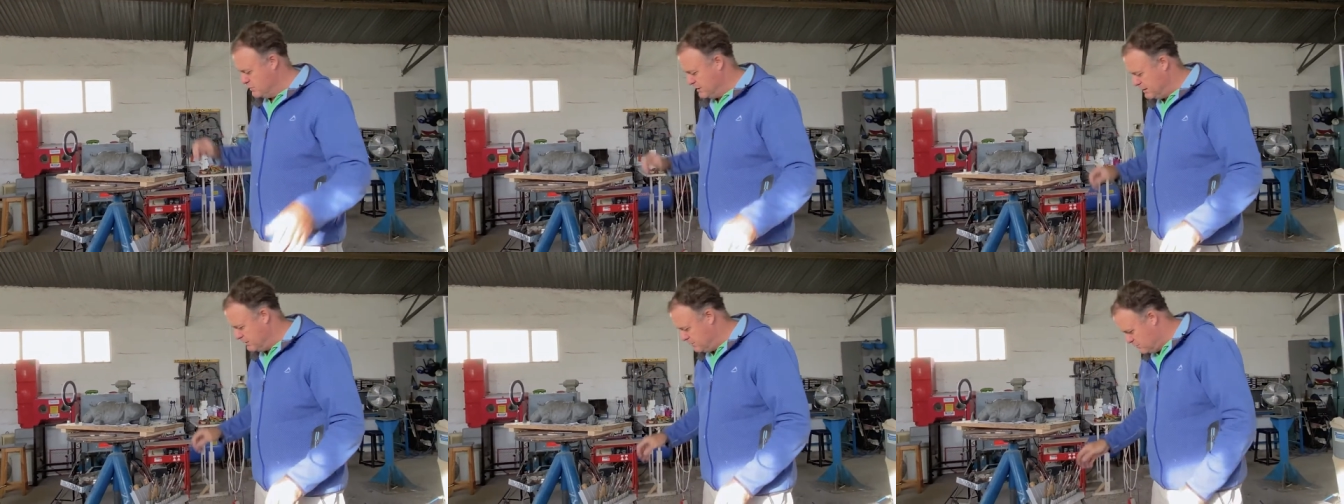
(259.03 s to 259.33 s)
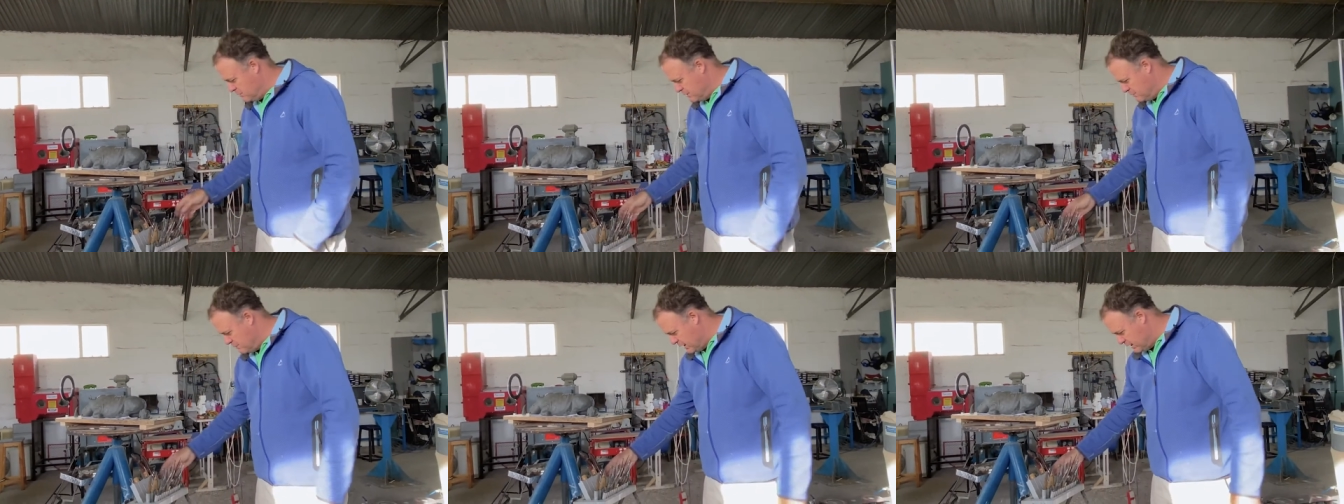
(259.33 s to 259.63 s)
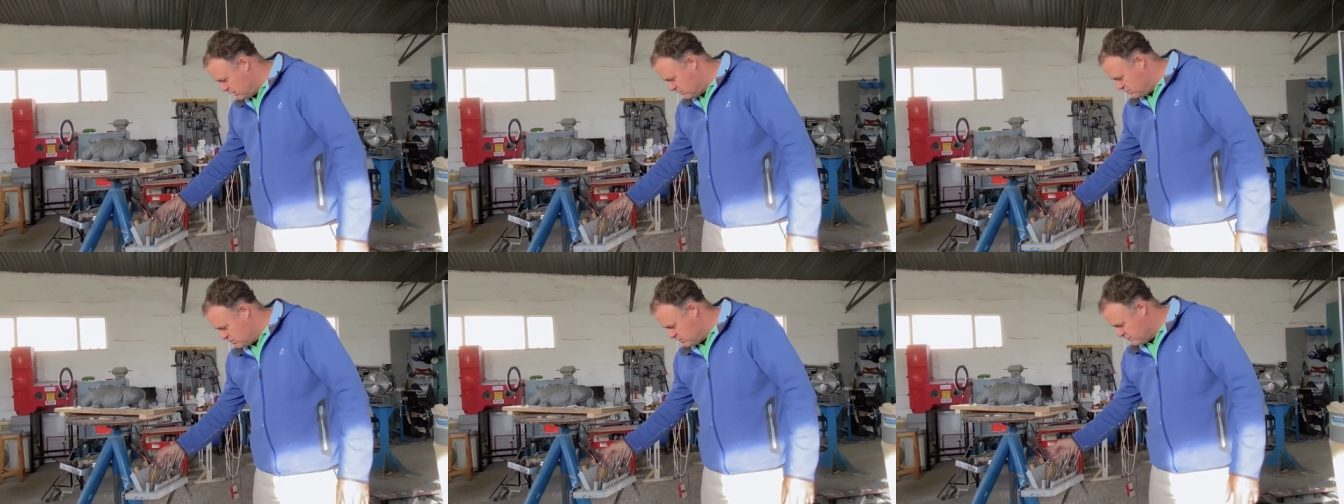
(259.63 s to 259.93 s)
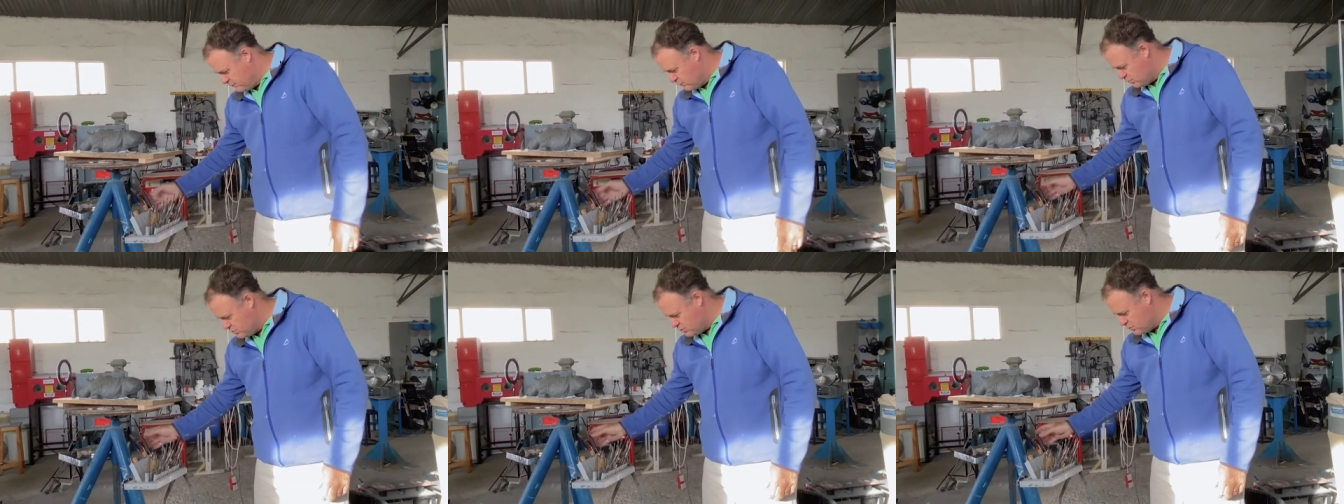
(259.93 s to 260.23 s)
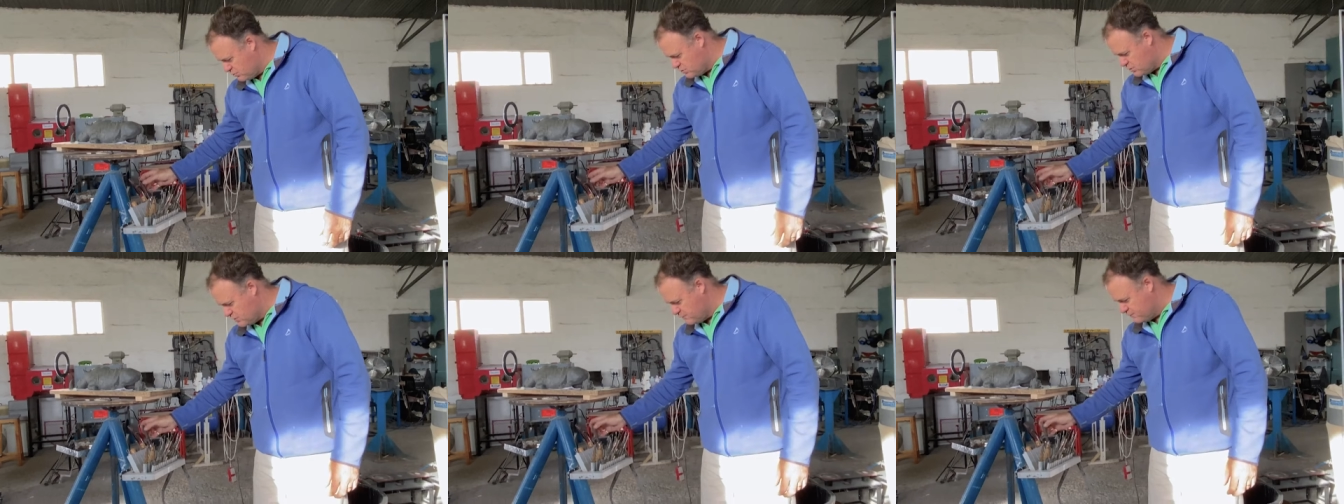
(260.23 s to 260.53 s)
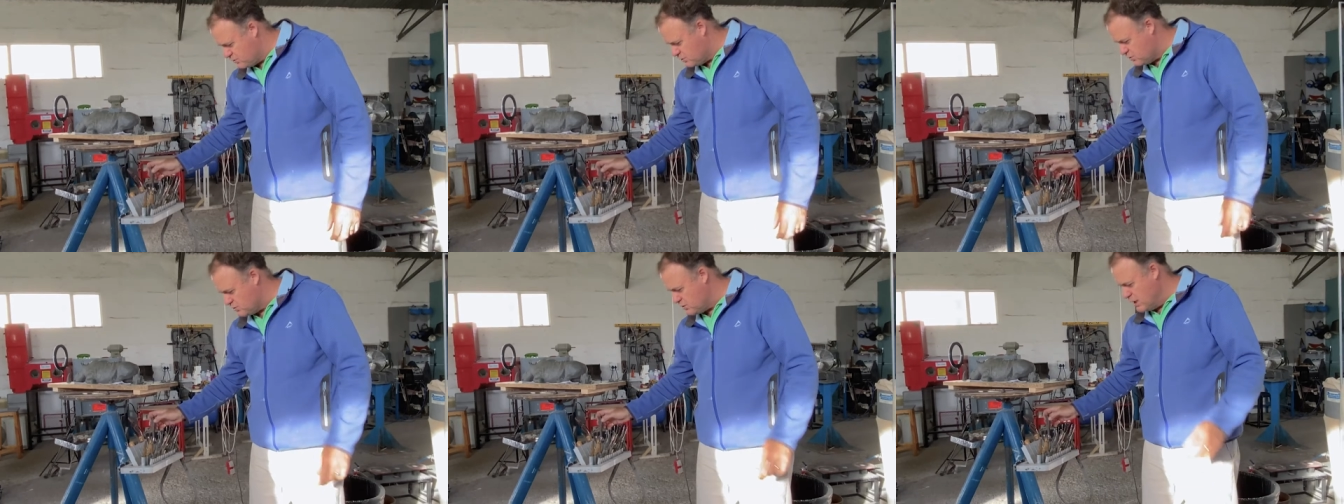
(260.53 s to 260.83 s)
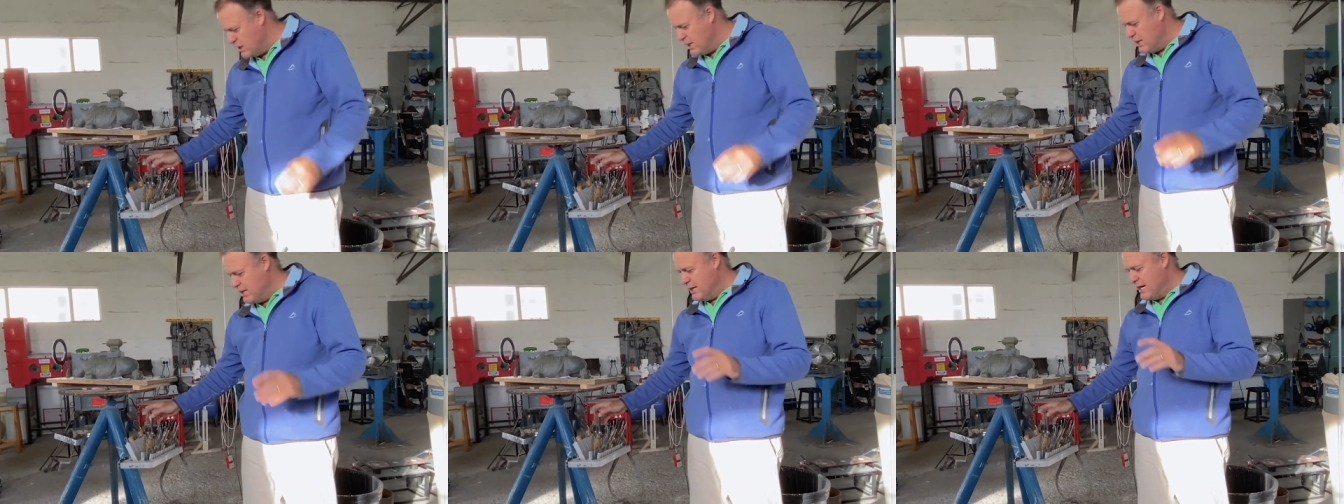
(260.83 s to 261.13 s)
We, we make use of all sorts of tools.
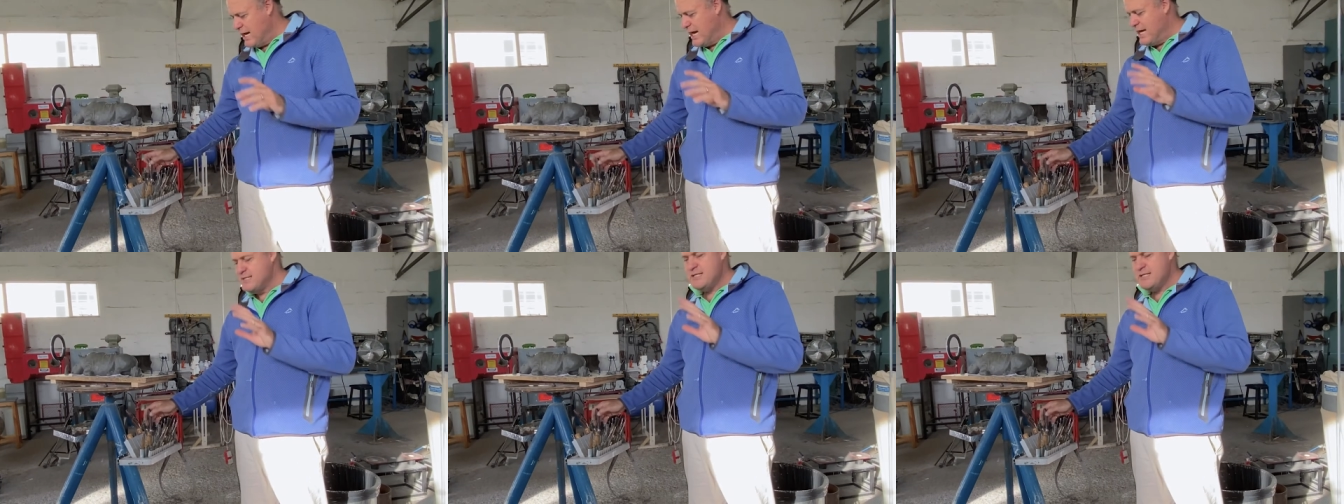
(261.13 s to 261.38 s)
I